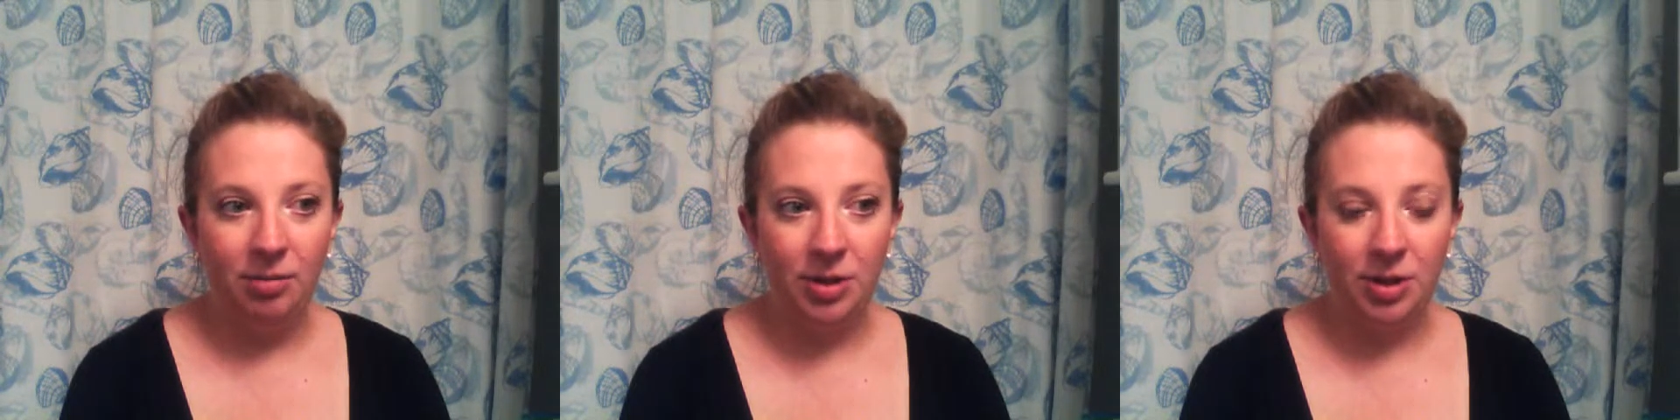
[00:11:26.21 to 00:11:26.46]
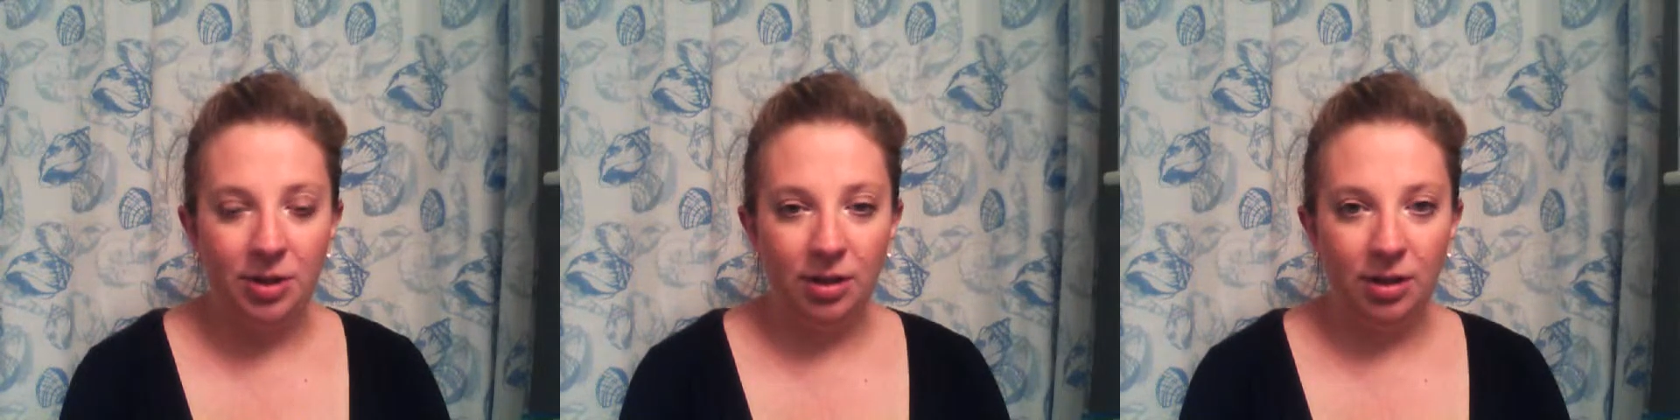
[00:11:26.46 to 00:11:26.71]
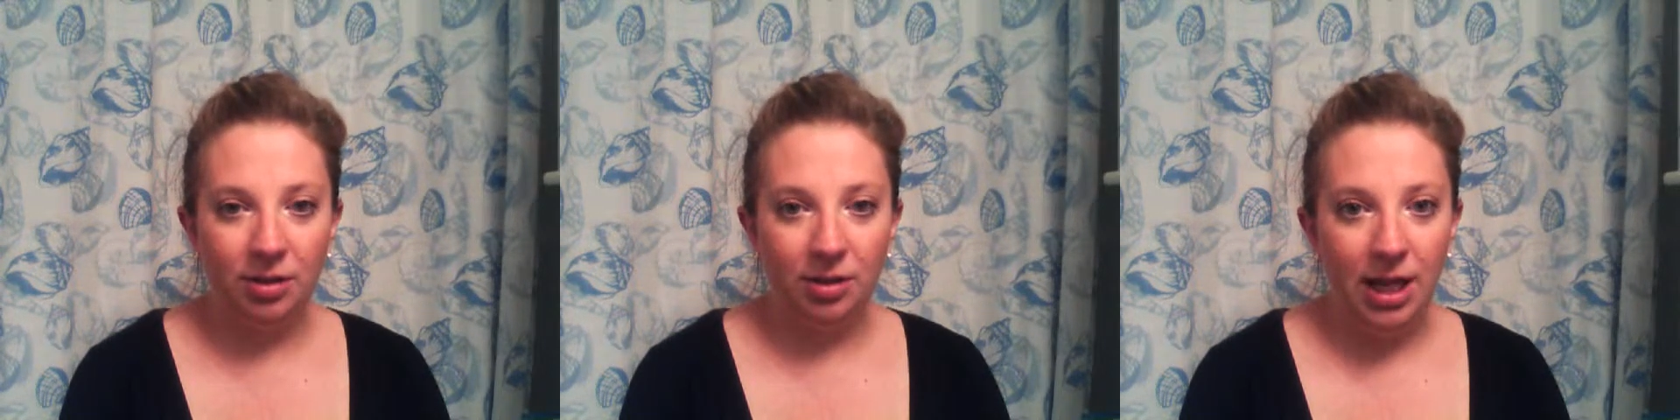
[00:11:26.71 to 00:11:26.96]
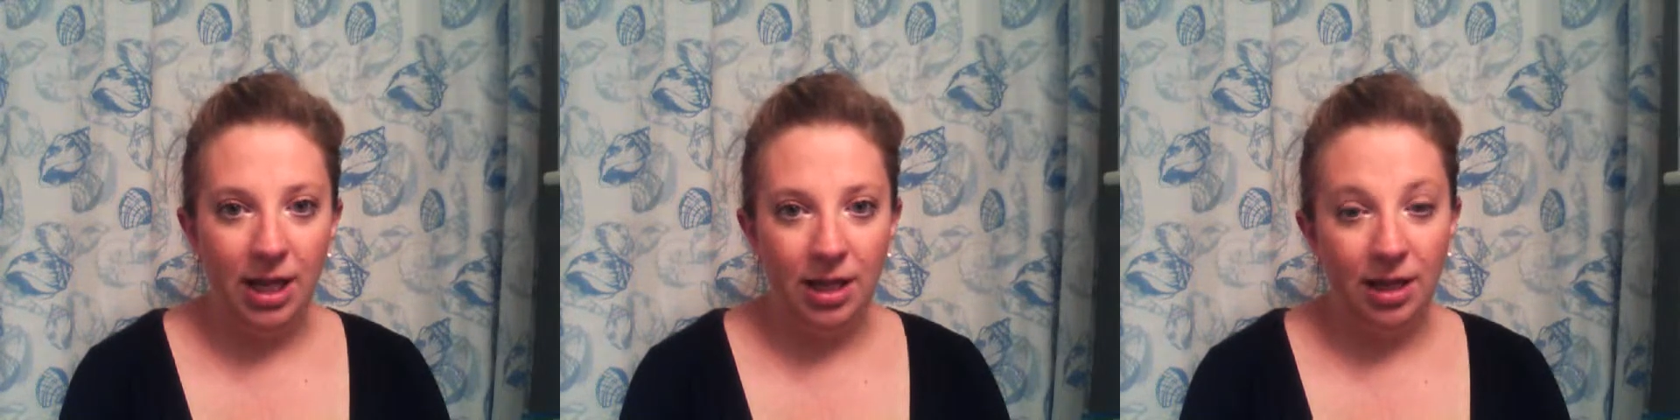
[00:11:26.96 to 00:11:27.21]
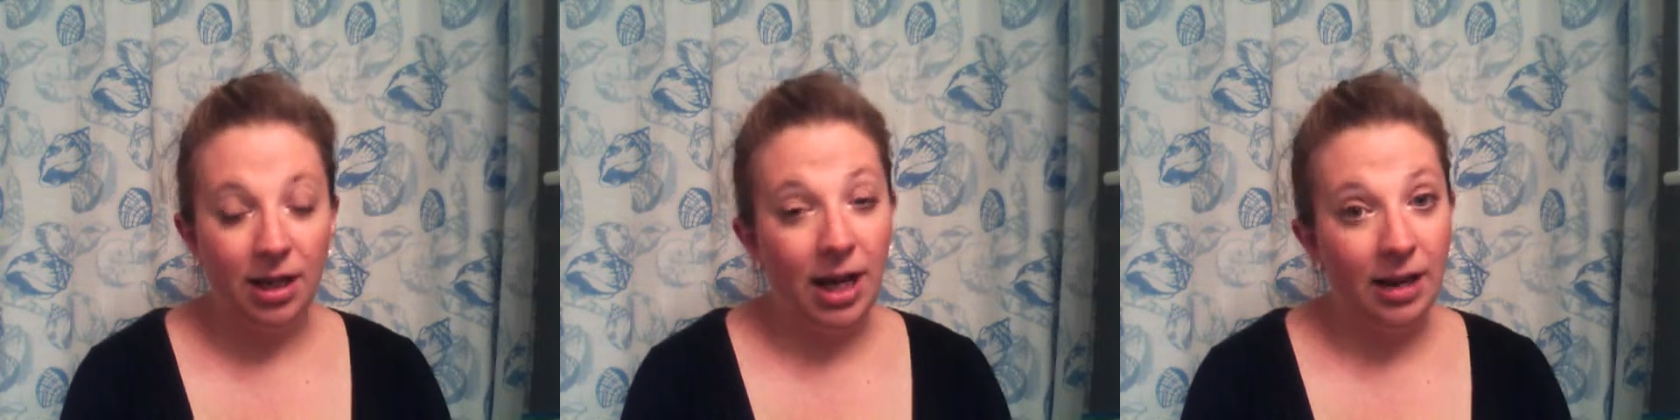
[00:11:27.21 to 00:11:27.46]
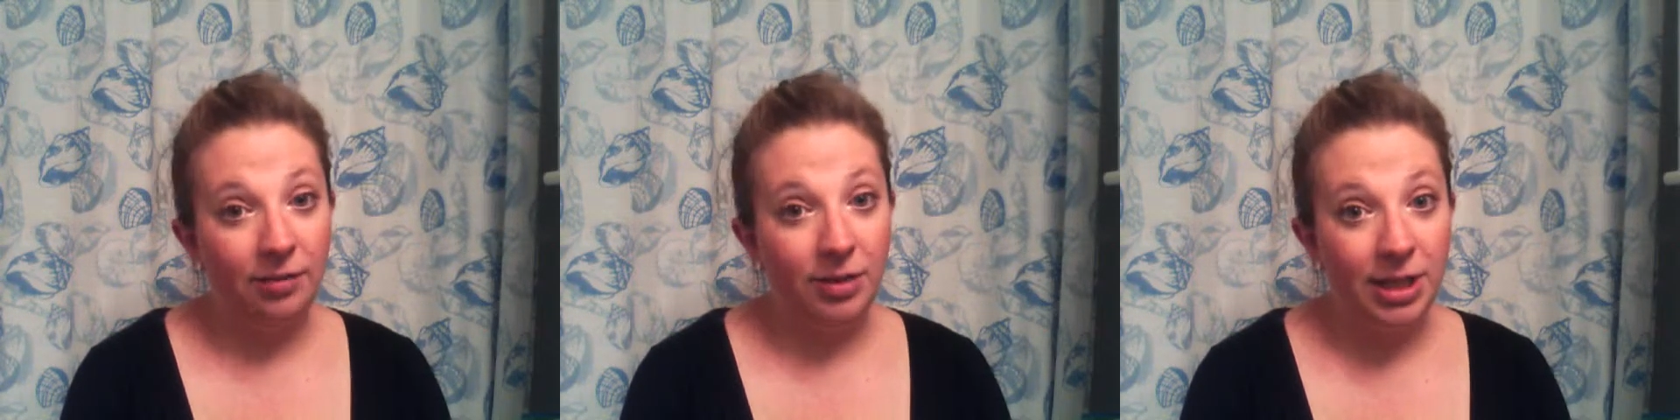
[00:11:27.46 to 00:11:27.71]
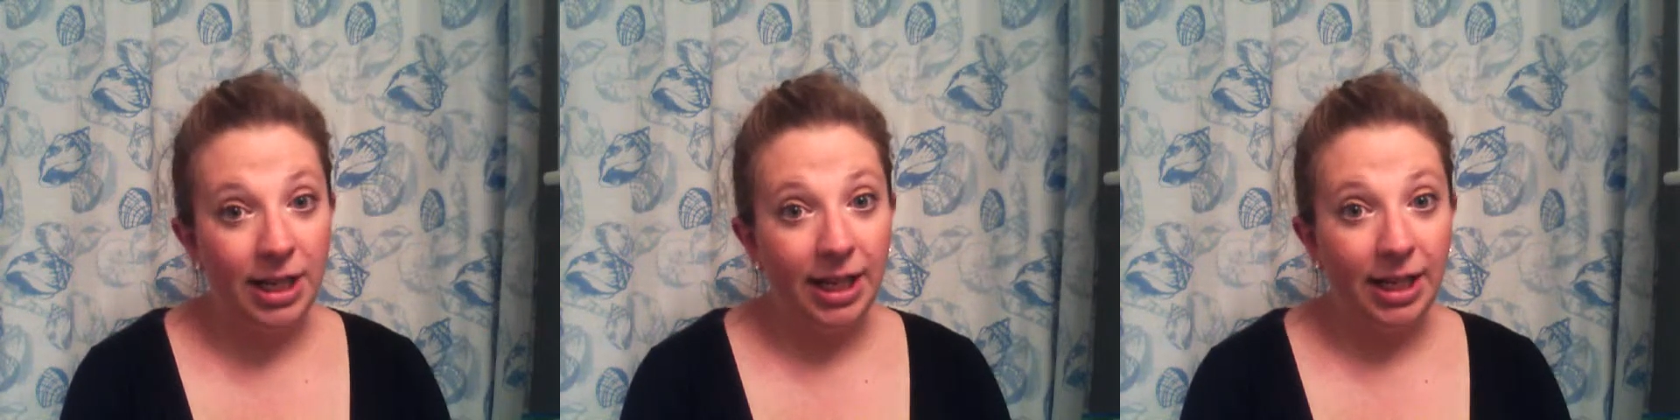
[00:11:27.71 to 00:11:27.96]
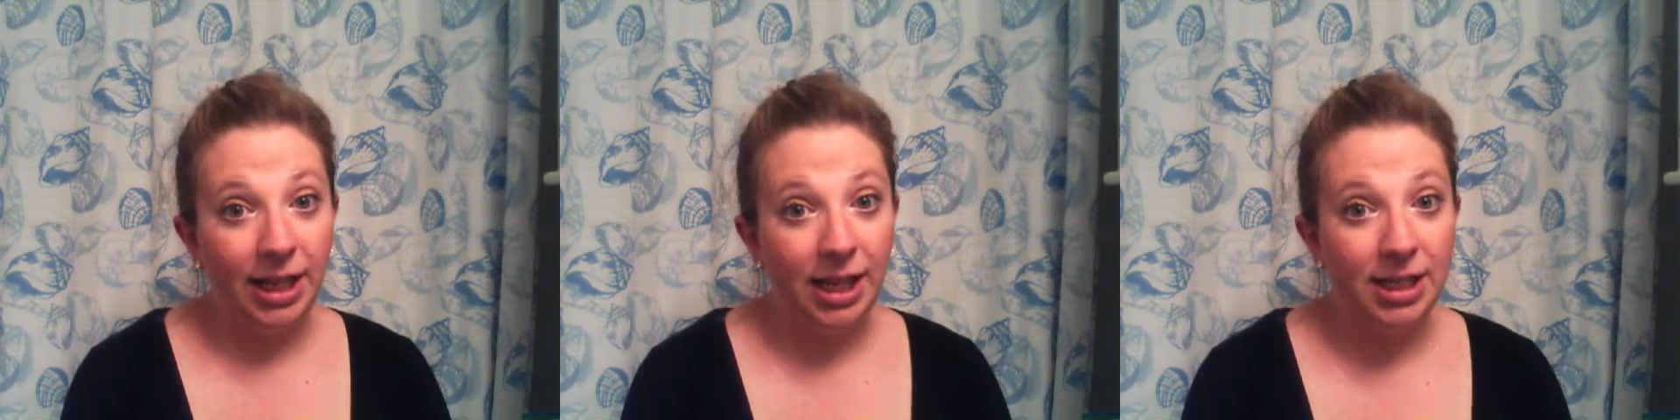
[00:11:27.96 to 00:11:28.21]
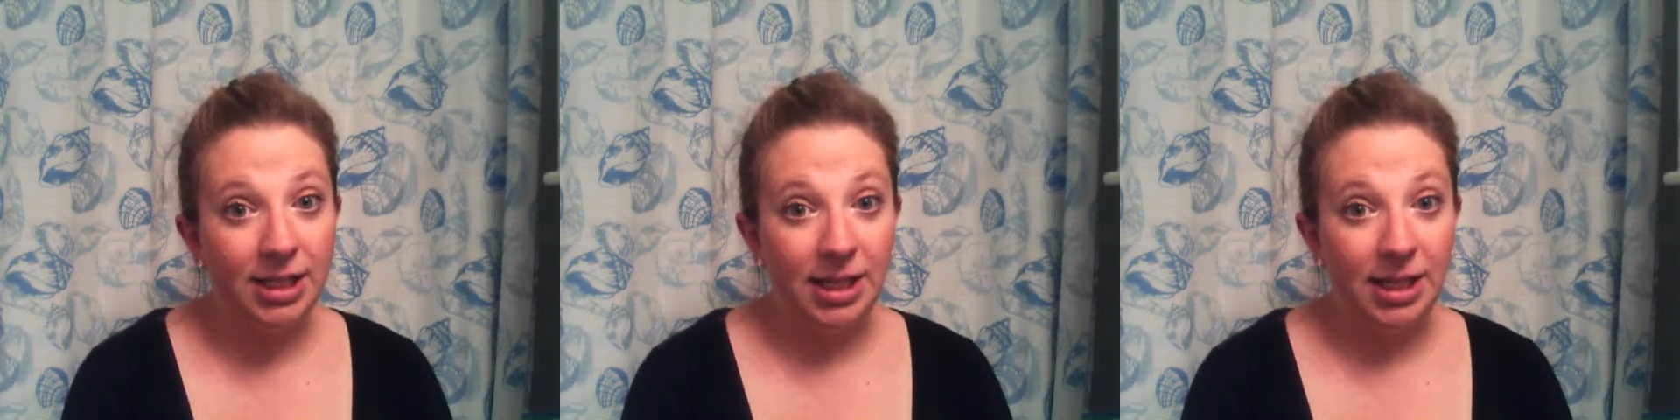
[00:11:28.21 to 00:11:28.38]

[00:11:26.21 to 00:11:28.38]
was like kind of ridiculous,